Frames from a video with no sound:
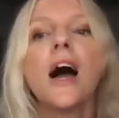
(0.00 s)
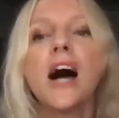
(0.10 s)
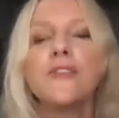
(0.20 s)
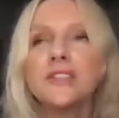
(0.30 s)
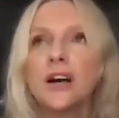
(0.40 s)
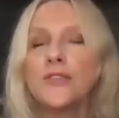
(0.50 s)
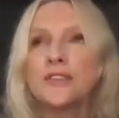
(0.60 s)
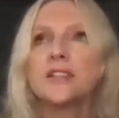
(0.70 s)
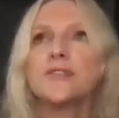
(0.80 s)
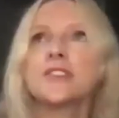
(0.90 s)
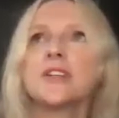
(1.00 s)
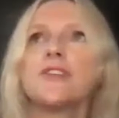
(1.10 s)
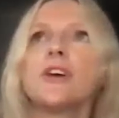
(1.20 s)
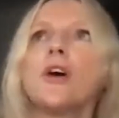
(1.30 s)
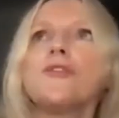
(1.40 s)
this healthy sense of yourself. And I
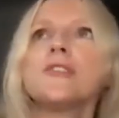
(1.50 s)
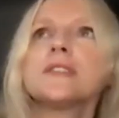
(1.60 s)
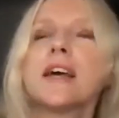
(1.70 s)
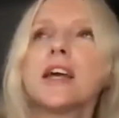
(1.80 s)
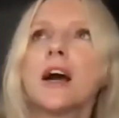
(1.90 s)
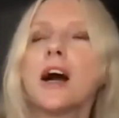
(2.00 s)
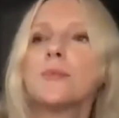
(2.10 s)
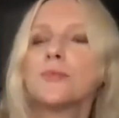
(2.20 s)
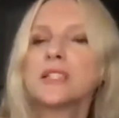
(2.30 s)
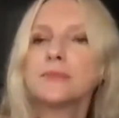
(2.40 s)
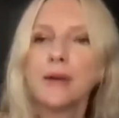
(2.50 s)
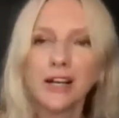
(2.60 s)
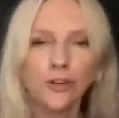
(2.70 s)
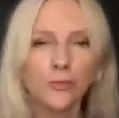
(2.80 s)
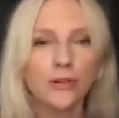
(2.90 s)
often say I'm
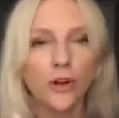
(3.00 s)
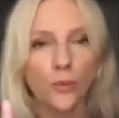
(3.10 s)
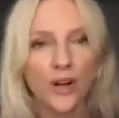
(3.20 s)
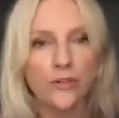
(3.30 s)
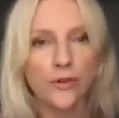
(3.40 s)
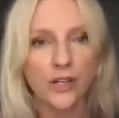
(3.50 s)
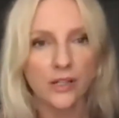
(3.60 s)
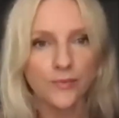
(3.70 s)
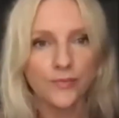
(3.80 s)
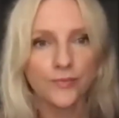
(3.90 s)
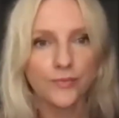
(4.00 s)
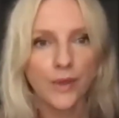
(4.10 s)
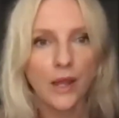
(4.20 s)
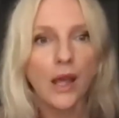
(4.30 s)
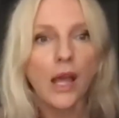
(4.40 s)
respectful but not reverent.
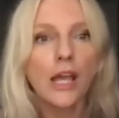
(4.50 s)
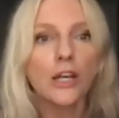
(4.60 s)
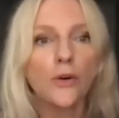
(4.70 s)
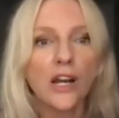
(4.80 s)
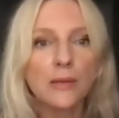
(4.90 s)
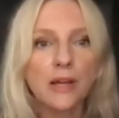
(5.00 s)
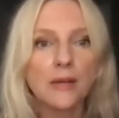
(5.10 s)
You know what I mean?